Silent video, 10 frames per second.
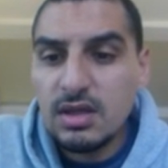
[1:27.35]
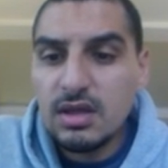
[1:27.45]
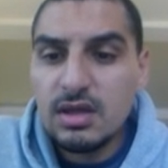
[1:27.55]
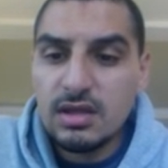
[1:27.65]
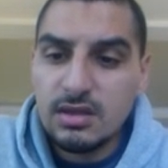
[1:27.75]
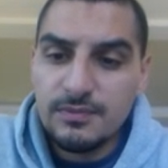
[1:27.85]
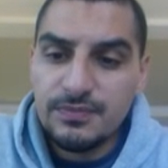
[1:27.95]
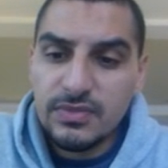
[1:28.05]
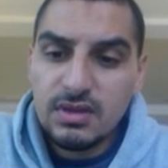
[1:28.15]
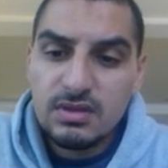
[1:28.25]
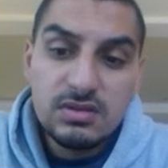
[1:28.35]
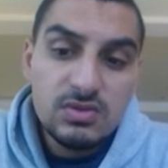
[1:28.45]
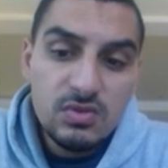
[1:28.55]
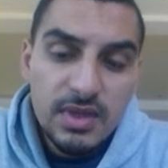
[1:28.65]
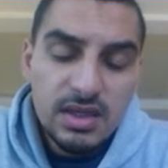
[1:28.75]
Um,
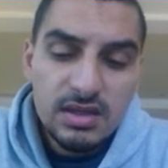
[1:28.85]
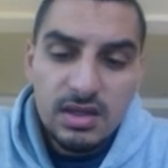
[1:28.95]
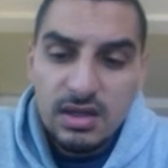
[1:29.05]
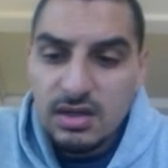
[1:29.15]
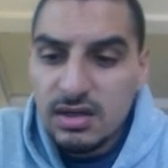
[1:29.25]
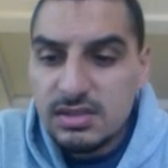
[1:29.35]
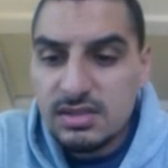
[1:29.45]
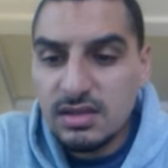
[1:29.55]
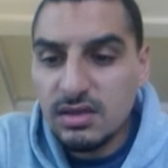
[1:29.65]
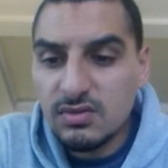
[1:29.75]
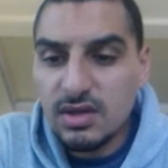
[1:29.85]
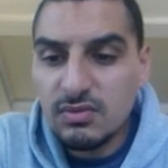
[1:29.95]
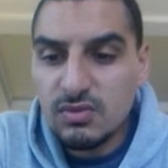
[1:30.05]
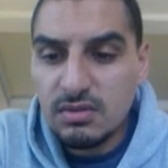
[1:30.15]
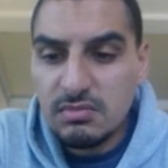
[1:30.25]
to make it clear, let's take a look
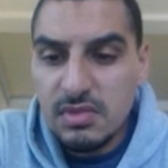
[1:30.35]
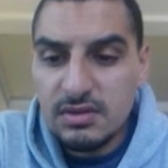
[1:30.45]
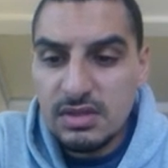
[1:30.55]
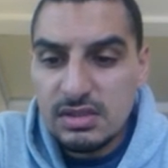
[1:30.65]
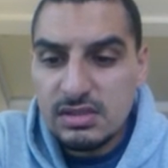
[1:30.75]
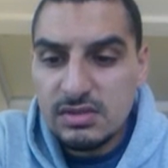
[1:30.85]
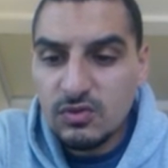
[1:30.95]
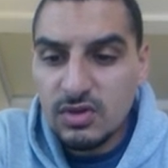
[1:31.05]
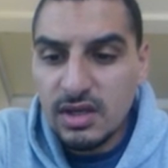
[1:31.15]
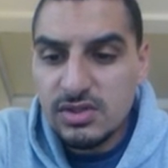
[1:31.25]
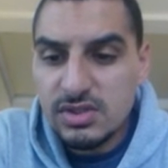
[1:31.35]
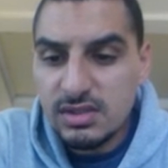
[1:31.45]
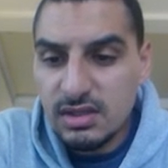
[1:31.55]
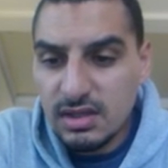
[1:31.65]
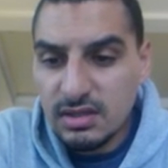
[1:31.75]
at this. For
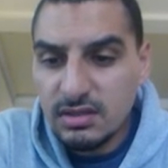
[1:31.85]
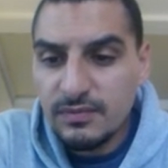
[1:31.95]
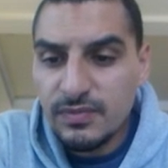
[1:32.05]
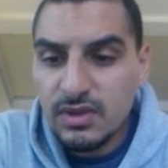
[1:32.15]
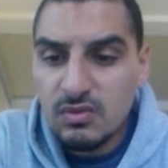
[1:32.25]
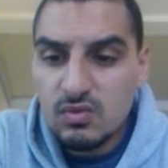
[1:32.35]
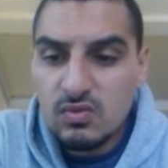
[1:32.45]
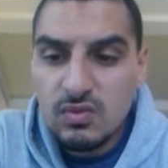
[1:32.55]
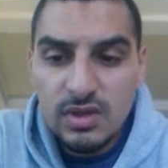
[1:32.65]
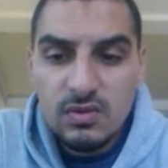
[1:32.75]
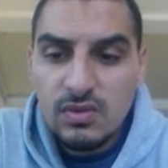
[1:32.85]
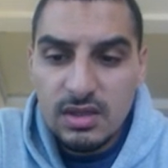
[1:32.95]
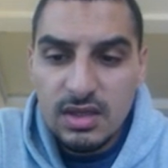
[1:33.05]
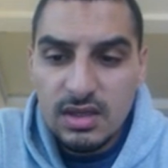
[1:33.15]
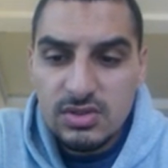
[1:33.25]
HCl, we know
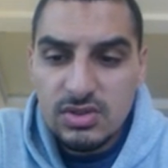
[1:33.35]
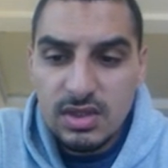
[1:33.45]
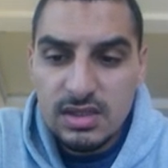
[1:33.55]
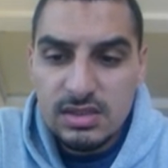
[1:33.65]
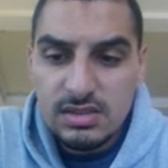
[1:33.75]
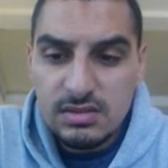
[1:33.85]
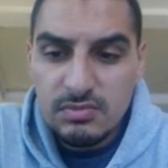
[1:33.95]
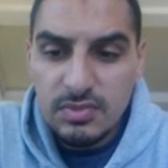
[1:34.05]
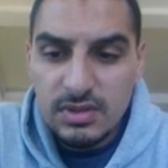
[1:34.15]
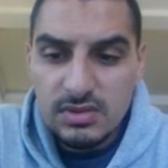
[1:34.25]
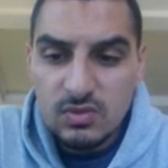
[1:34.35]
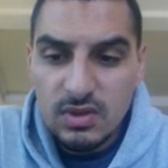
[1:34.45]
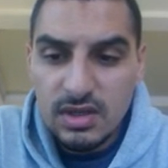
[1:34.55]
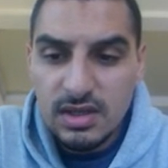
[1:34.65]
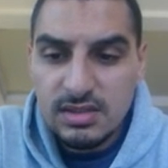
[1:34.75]
that H is
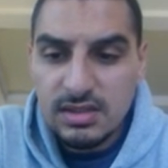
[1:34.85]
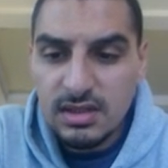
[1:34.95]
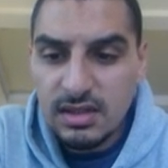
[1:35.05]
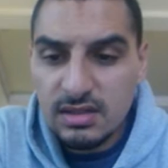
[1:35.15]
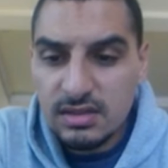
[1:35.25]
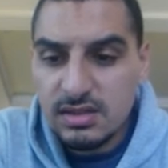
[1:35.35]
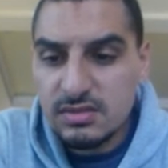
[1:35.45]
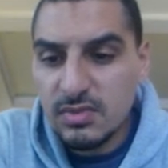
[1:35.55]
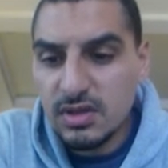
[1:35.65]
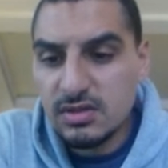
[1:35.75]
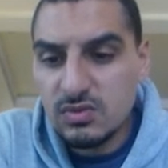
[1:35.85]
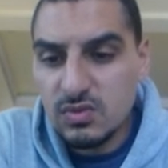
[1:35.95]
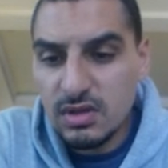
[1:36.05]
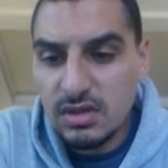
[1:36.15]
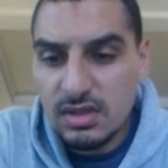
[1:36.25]
+1 and Cl is
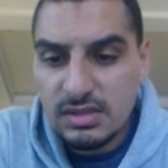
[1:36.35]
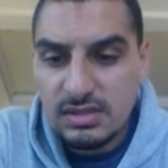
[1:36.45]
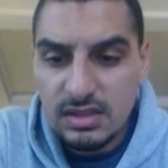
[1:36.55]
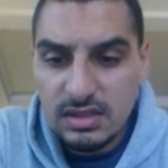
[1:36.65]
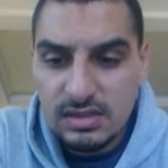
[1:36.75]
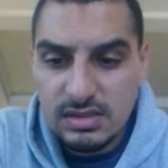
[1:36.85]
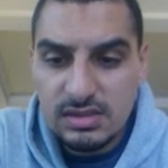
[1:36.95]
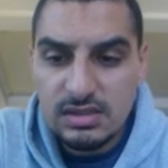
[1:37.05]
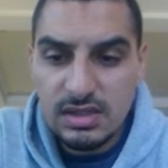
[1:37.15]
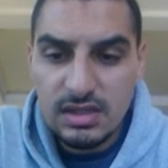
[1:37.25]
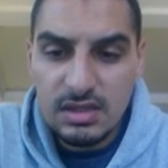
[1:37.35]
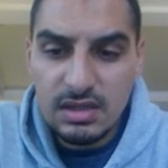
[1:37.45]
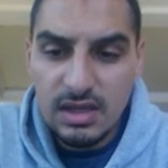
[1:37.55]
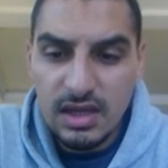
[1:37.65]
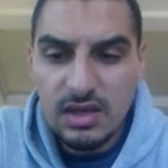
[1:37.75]
-1. This is
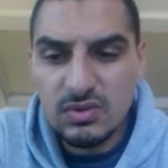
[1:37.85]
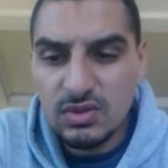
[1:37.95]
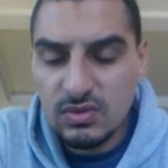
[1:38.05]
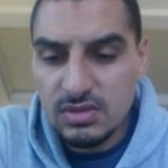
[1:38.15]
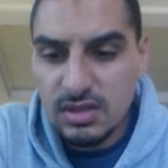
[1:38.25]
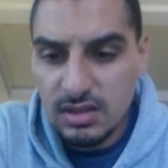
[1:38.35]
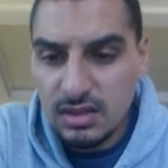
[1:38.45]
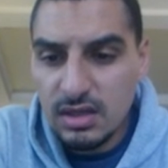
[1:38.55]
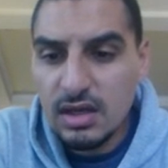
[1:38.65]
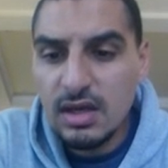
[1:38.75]
how it looks like.